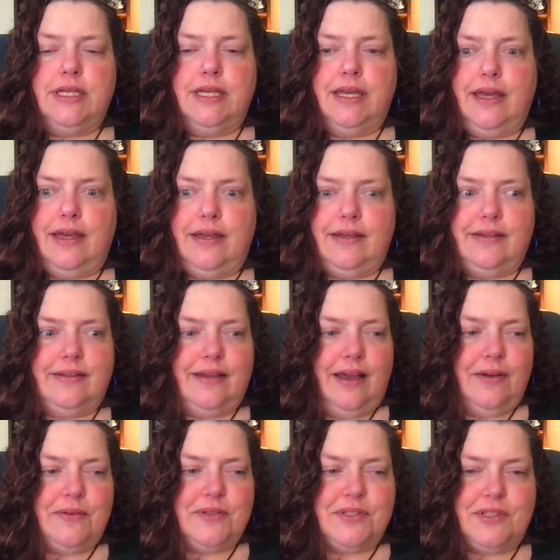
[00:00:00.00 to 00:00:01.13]
And I
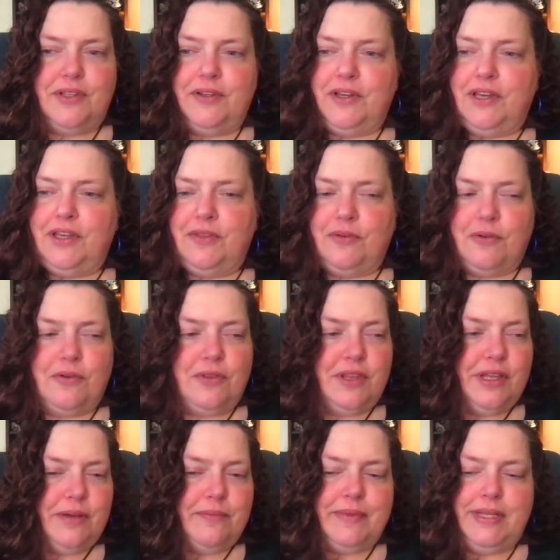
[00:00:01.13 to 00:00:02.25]
was looking through
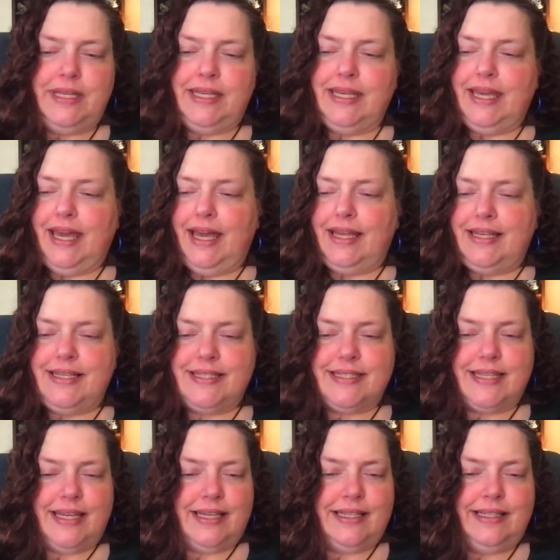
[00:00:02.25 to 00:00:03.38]
them, and he
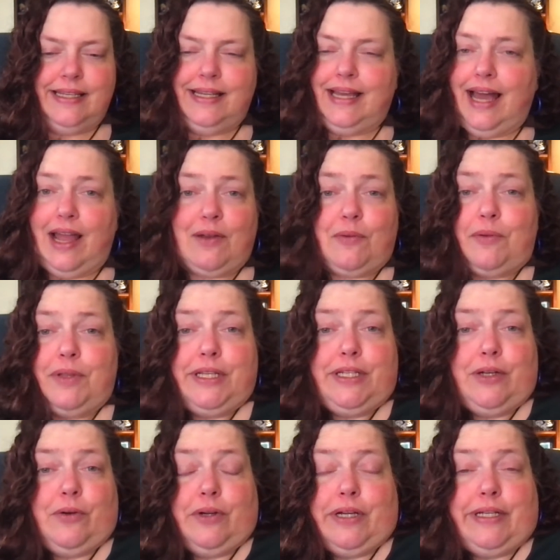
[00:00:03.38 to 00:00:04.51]
said, I really
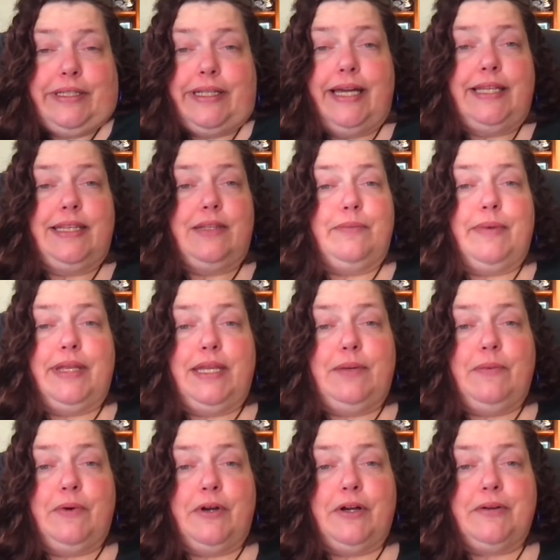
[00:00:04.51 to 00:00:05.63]
don't collect them
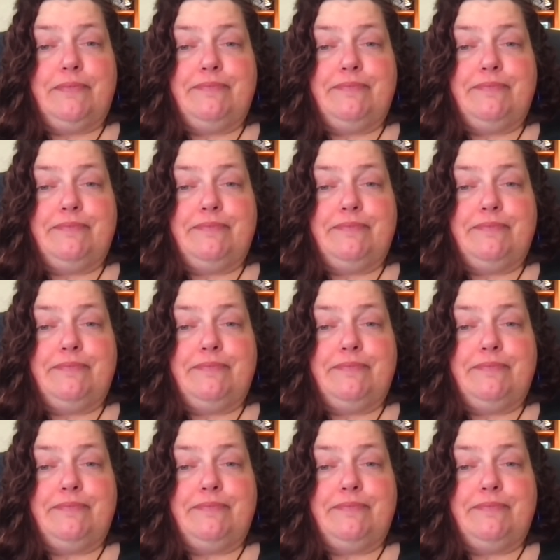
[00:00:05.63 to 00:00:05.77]
anymore.